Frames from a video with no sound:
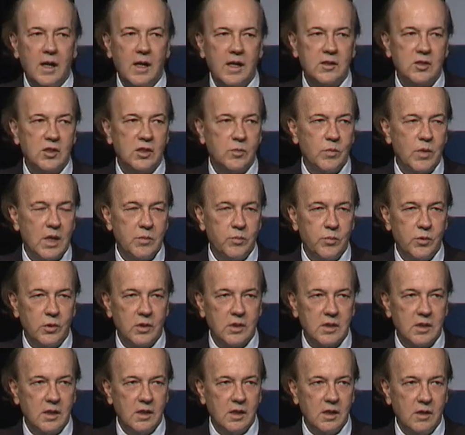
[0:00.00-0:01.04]
Actually, in my
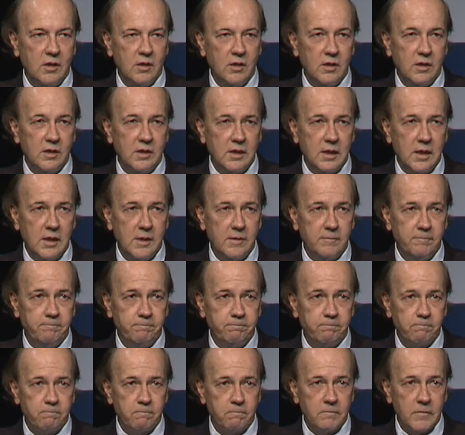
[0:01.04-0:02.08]
book on
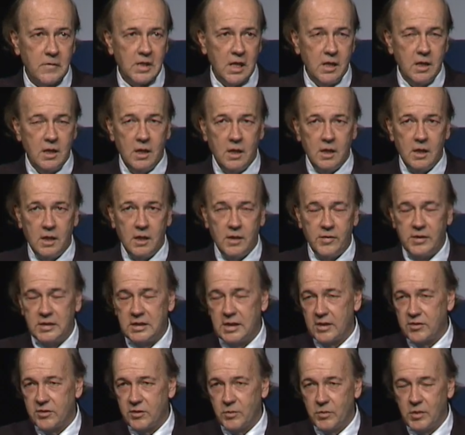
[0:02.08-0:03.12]
The
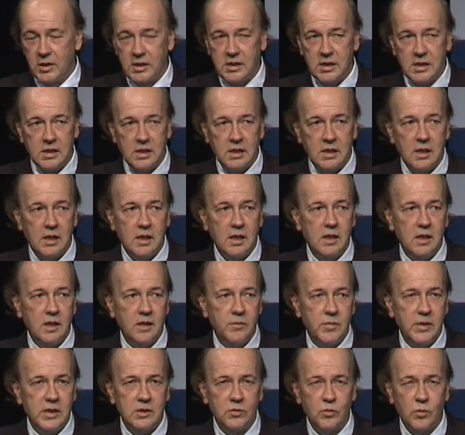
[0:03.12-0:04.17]
Death of Money,
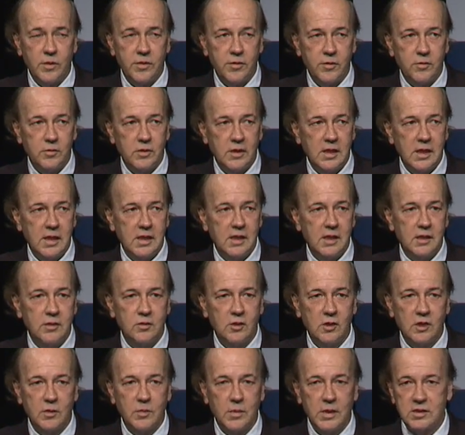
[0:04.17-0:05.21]
page 138, I
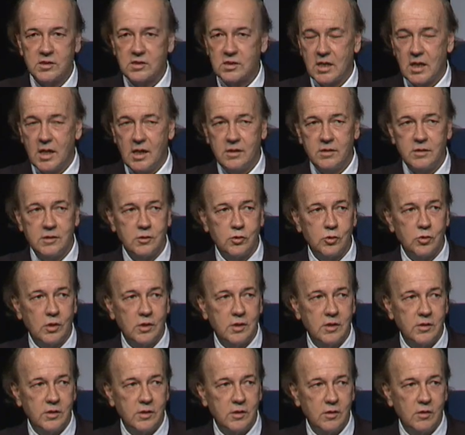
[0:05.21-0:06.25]
talk about Scotland
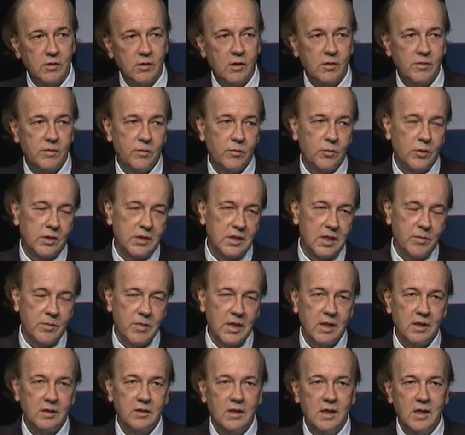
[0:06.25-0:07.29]
joining the euro. The book came
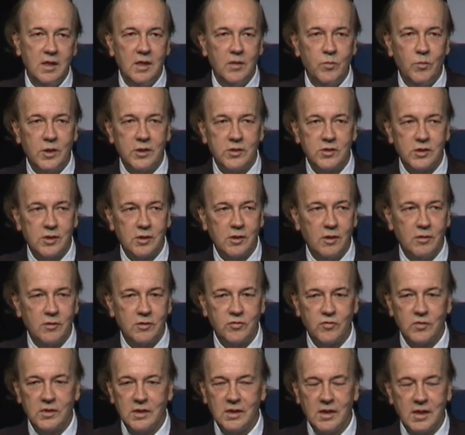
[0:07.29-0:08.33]
out months ago. It
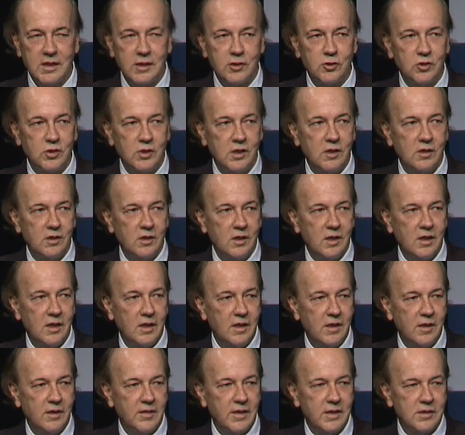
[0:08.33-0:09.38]
was written last year,
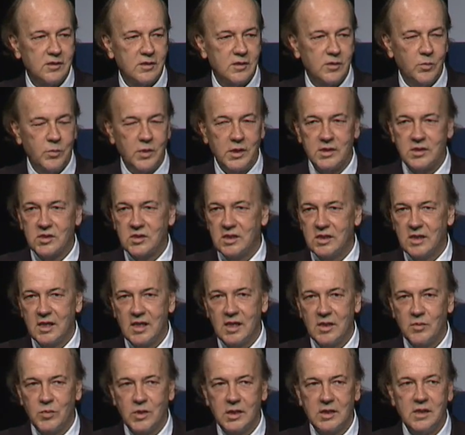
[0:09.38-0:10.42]
and that's the buzz
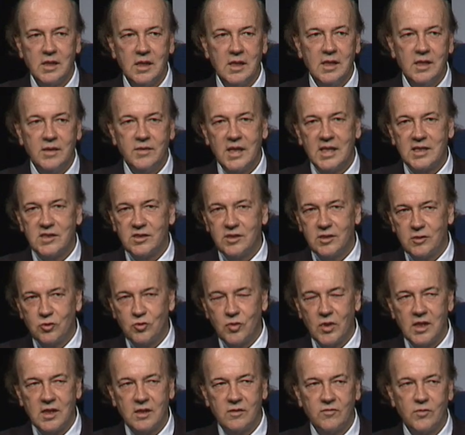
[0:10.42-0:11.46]
today. But that's the
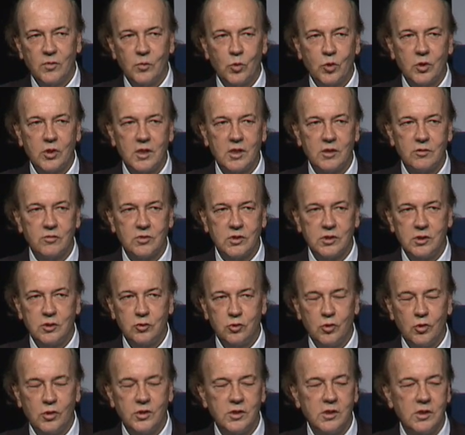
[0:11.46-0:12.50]
trend for more countries to
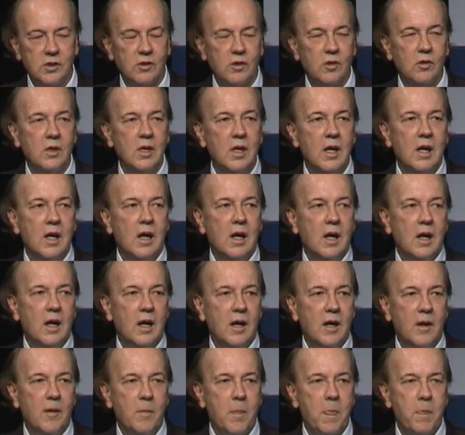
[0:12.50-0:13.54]
join the euro.
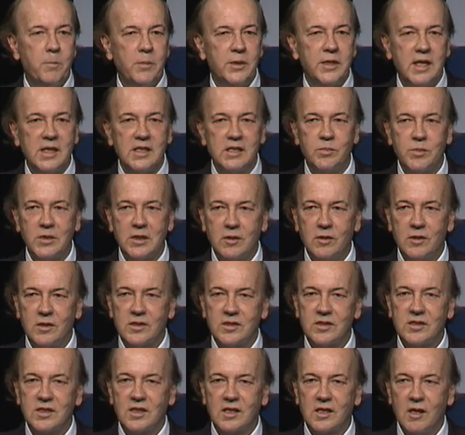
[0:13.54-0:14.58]
But that's
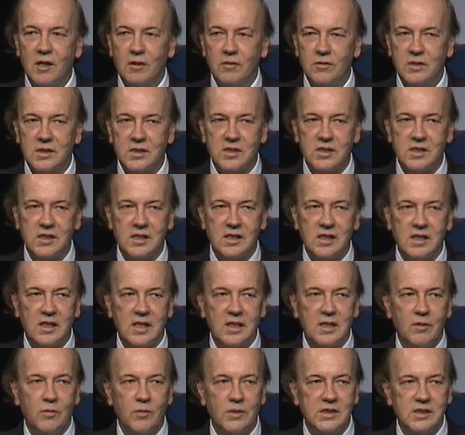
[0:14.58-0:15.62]
because the currency
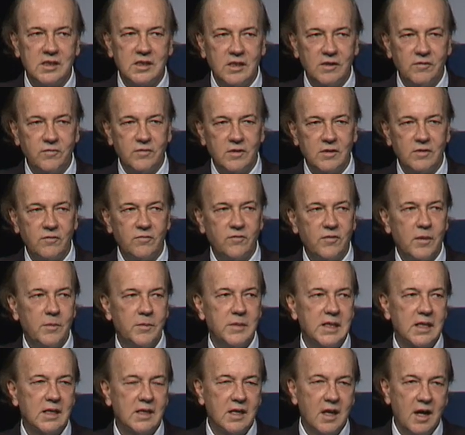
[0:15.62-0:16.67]
was different from
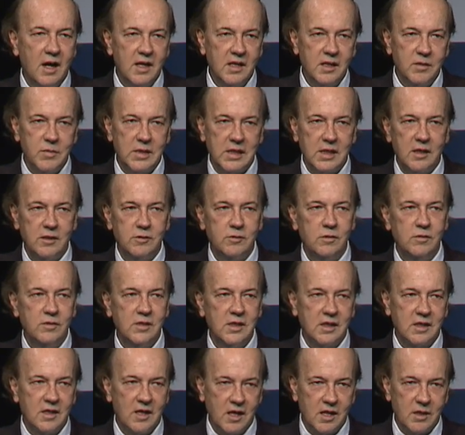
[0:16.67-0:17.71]
the economy. I knew
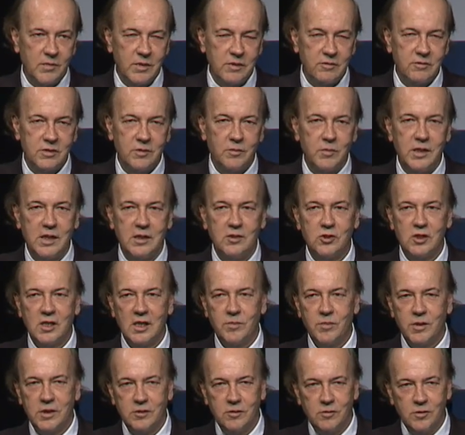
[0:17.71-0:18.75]
the economy was in bad
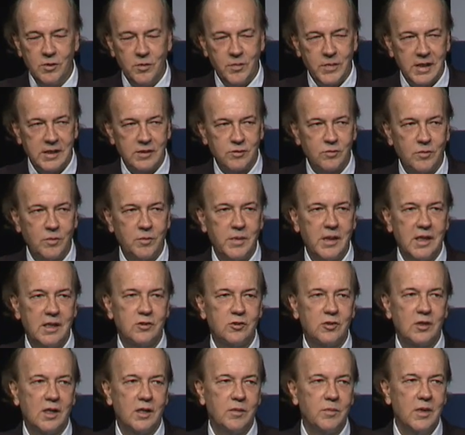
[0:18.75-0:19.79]
shape. I knew the banks were in bad
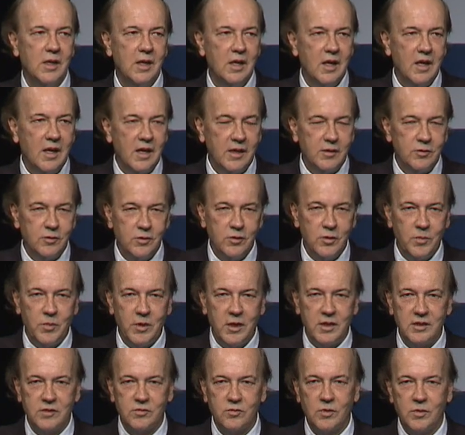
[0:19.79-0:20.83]
shape. I knew the
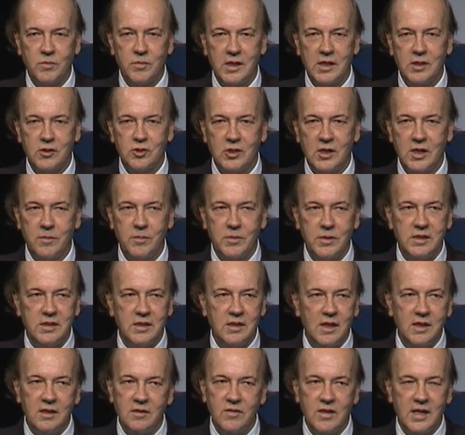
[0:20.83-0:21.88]
bonds were in bad shape. But
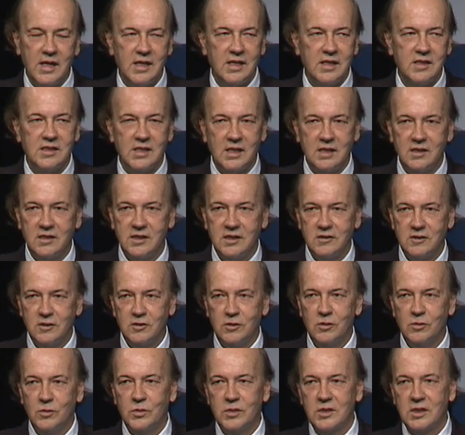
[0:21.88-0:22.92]
none of that has anything to
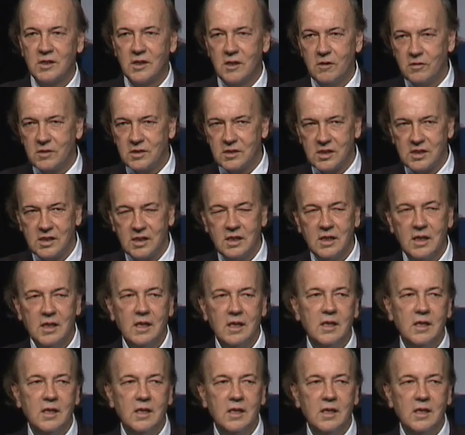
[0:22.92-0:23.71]
do with the currency.